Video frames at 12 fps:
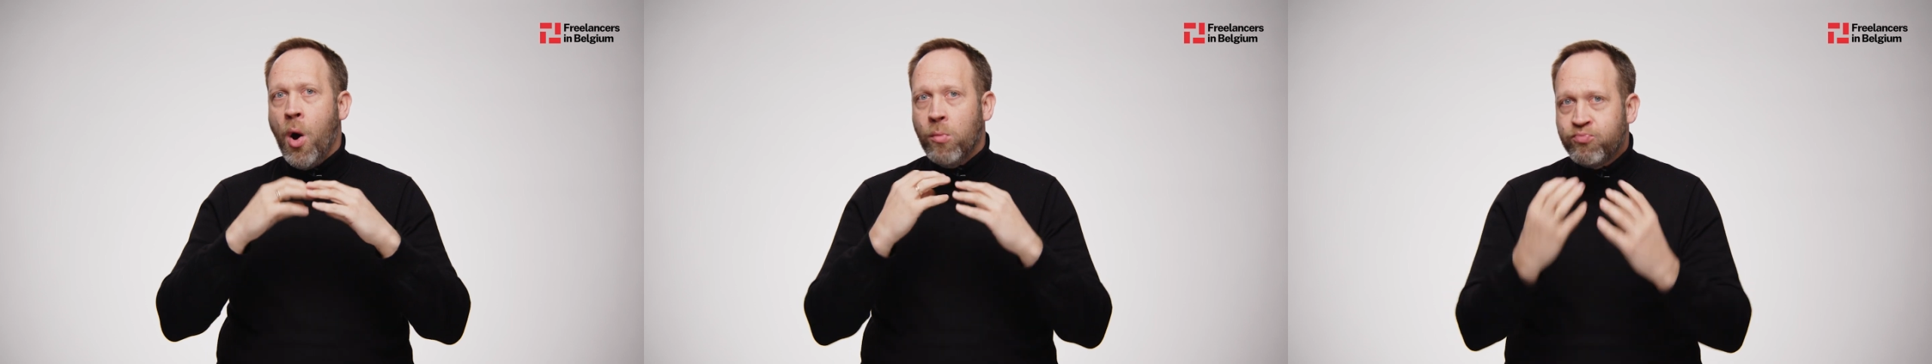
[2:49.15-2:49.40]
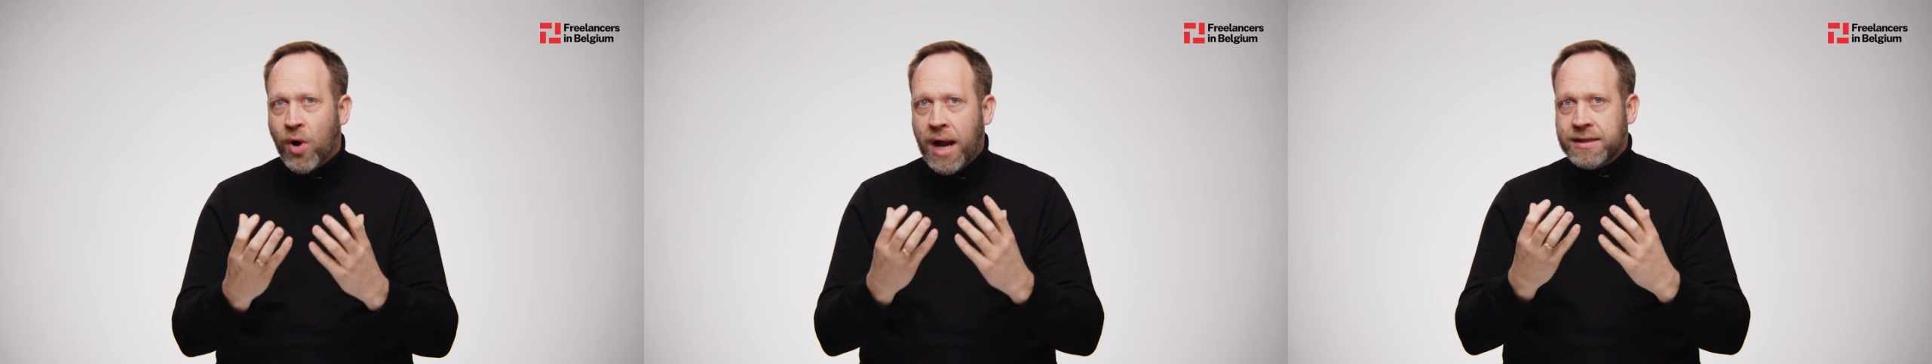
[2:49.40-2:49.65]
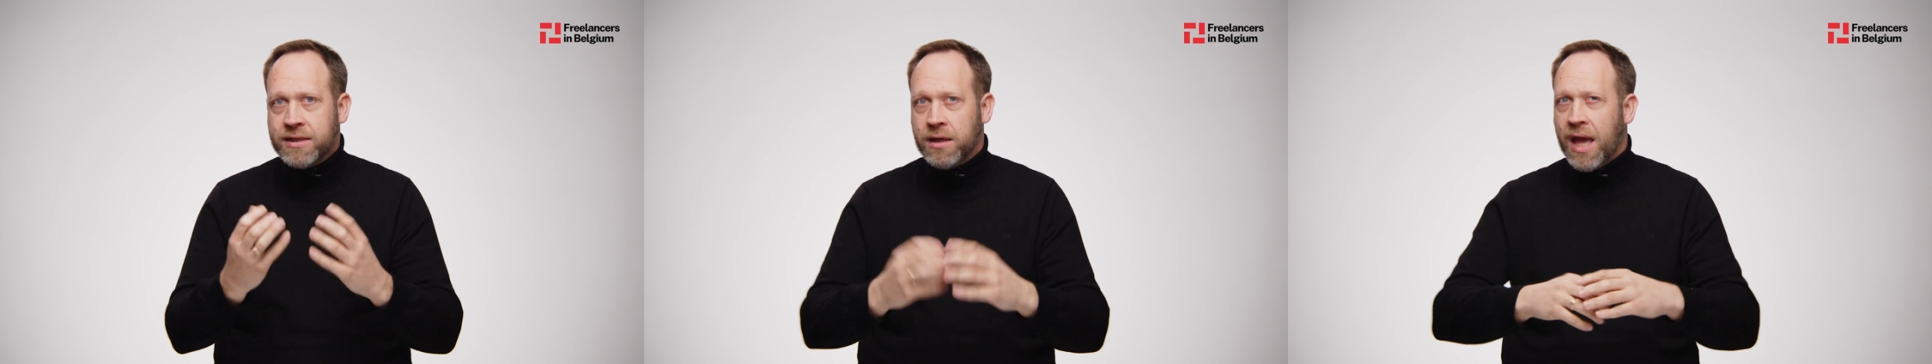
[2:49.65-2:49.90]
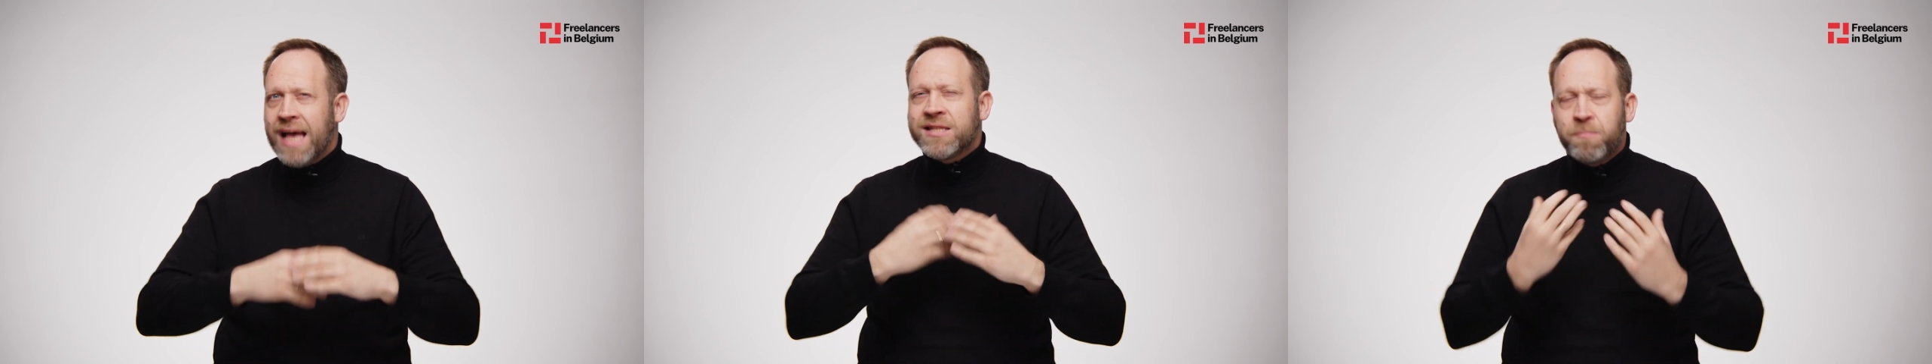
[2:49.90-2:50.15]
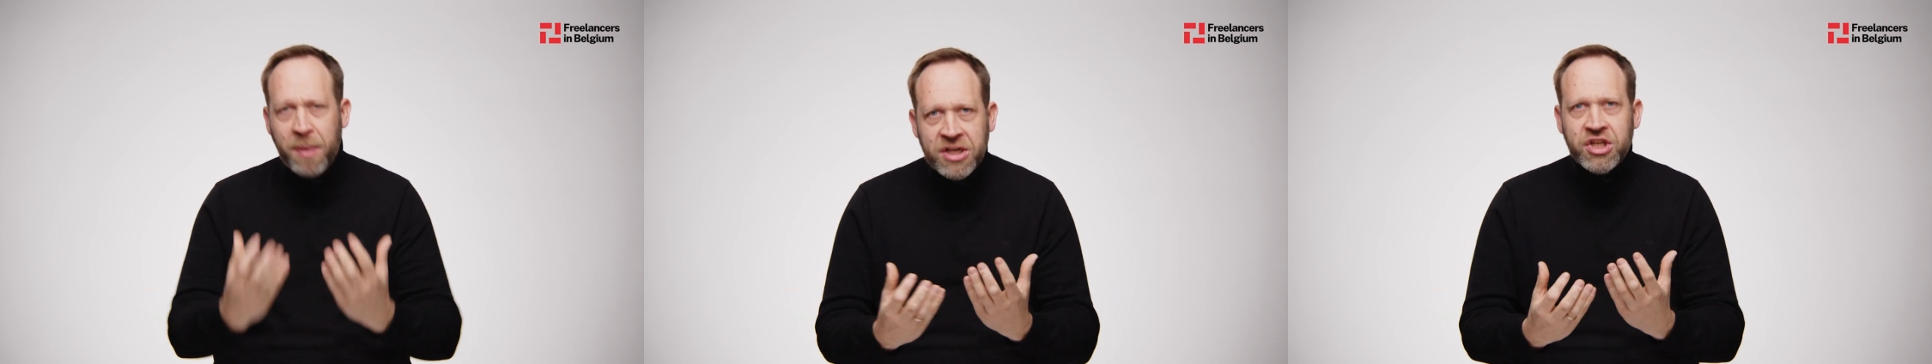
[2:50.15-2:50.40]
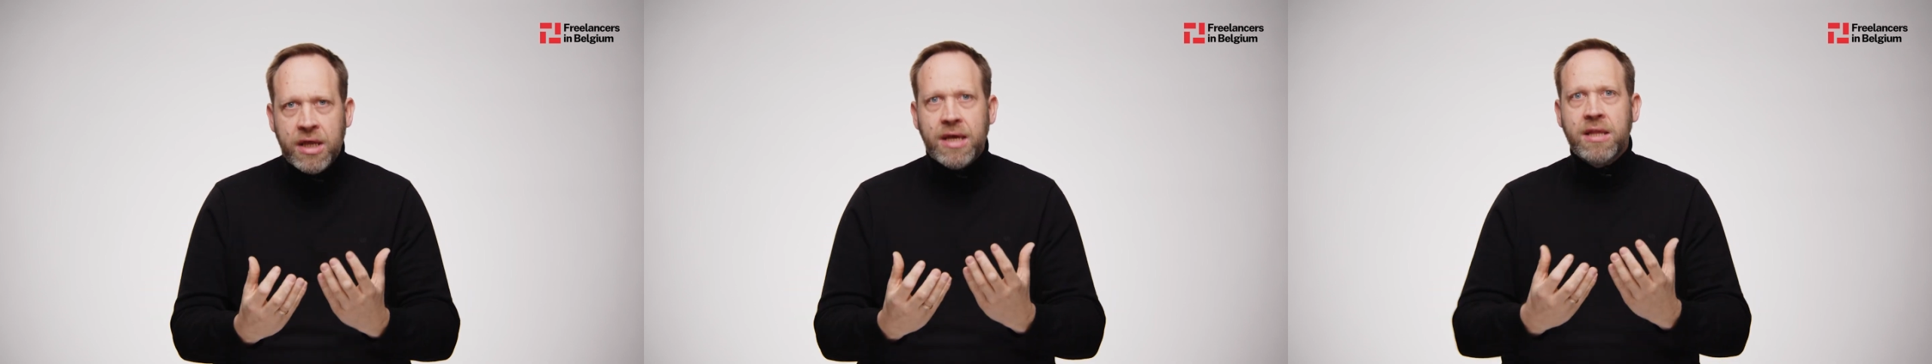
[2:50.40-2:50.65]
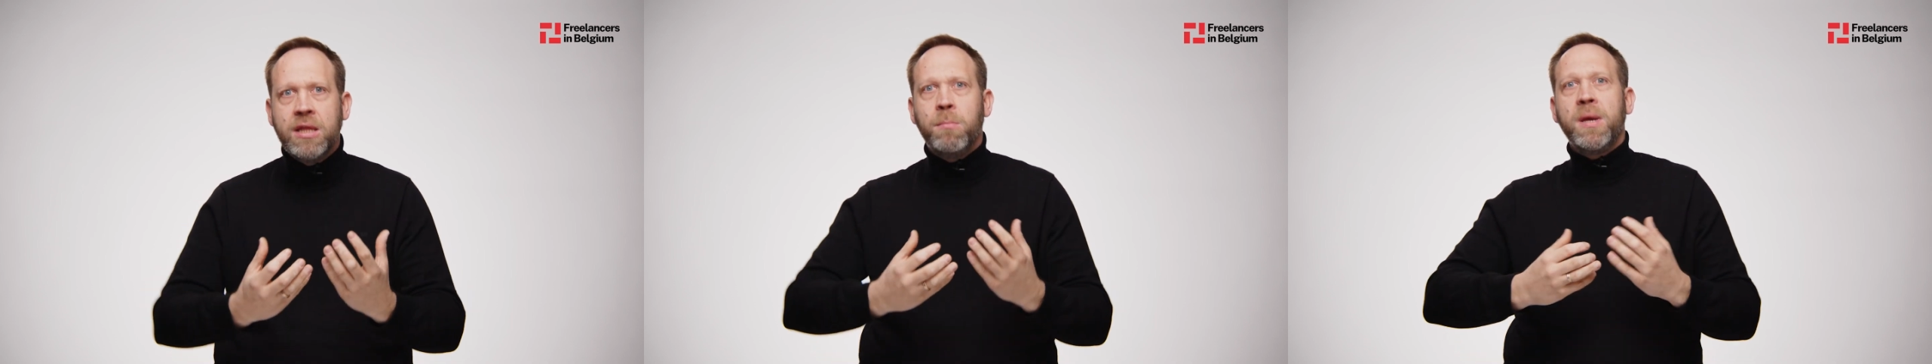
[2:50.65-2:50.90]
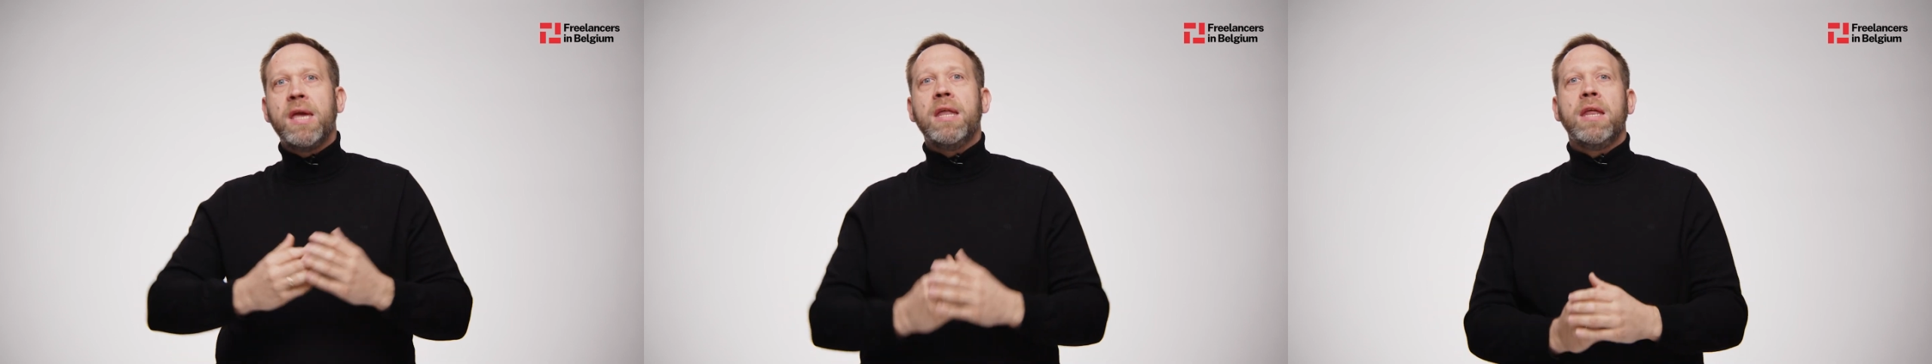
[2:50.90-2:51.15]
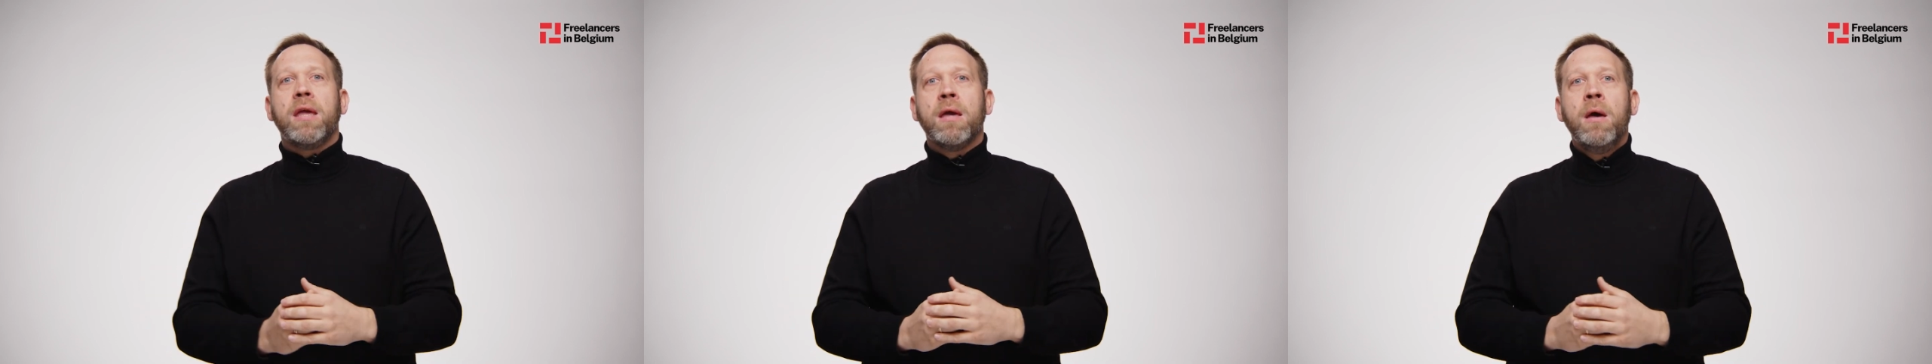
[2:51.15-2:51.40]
pricing, especially in the beginning.